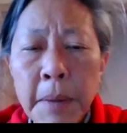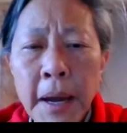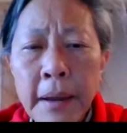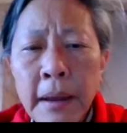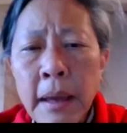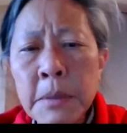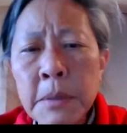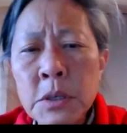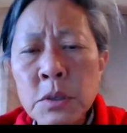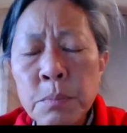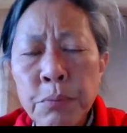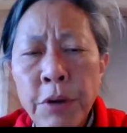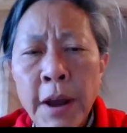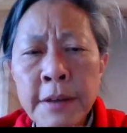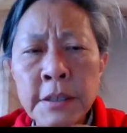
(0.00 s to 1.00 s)
name is
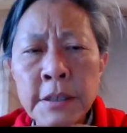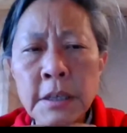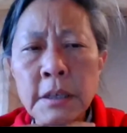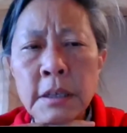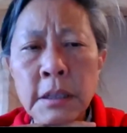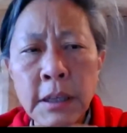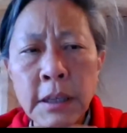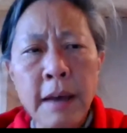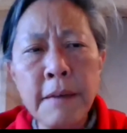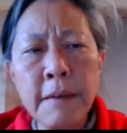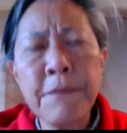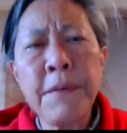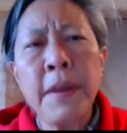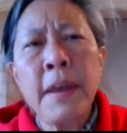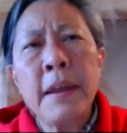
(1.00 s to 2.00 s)
Brenda Clough,
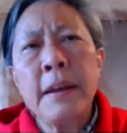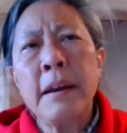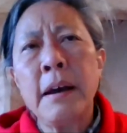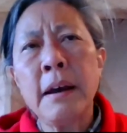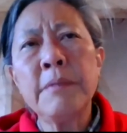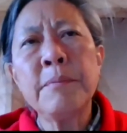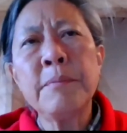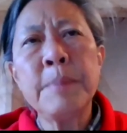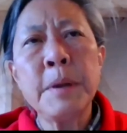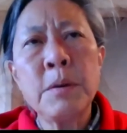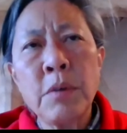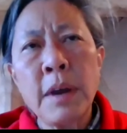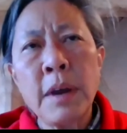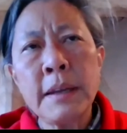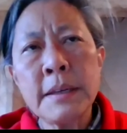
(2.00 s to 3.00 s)
and I've been
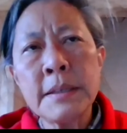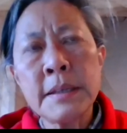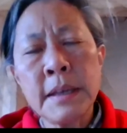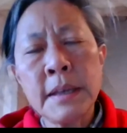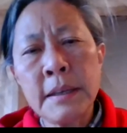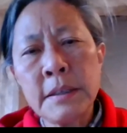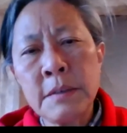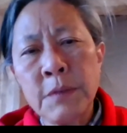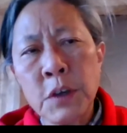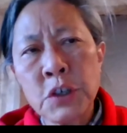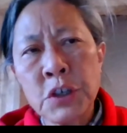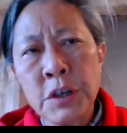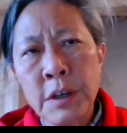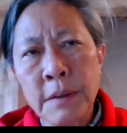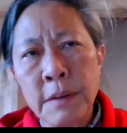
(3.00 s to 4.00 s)
writing science
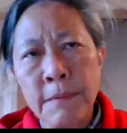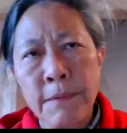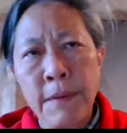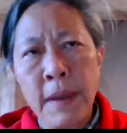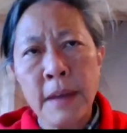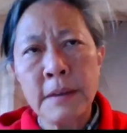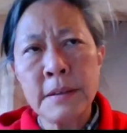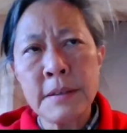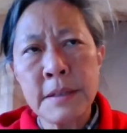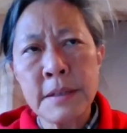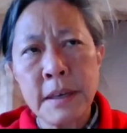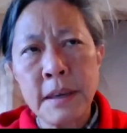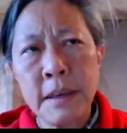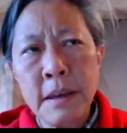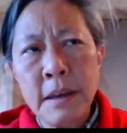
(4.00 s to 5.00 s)
fiction and
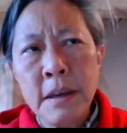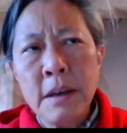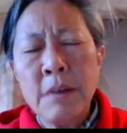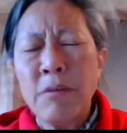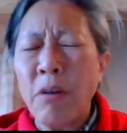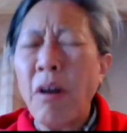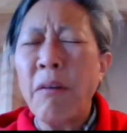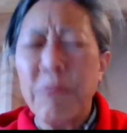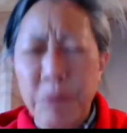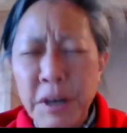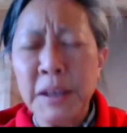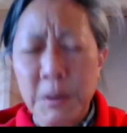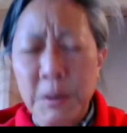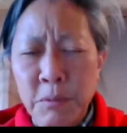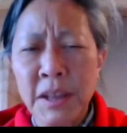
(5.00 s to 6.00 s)
fantasy for a
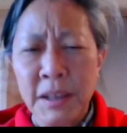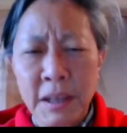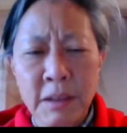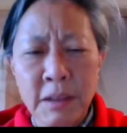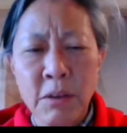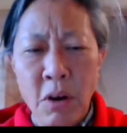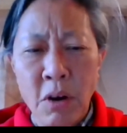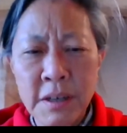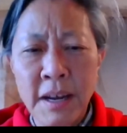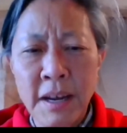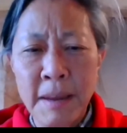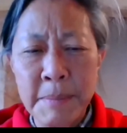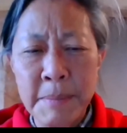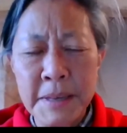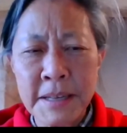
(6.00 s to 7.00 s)
really, really long
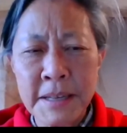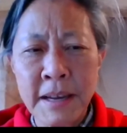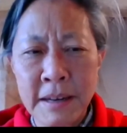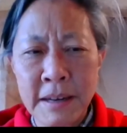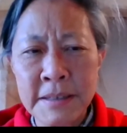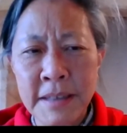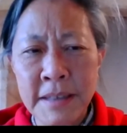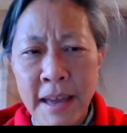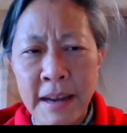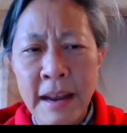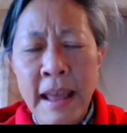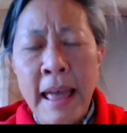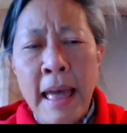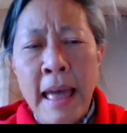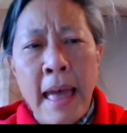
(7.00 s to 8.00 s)
time. It's kind of sad.
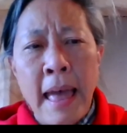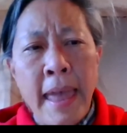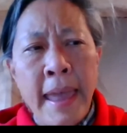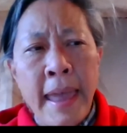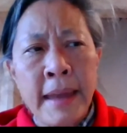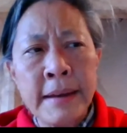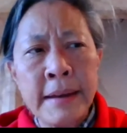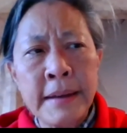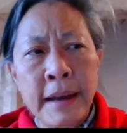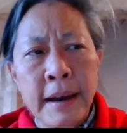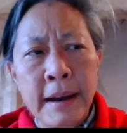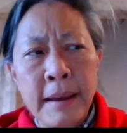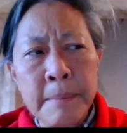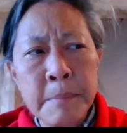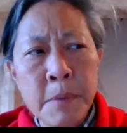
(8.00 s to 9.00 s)
And
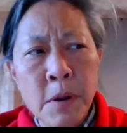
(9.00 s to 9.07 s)
I'm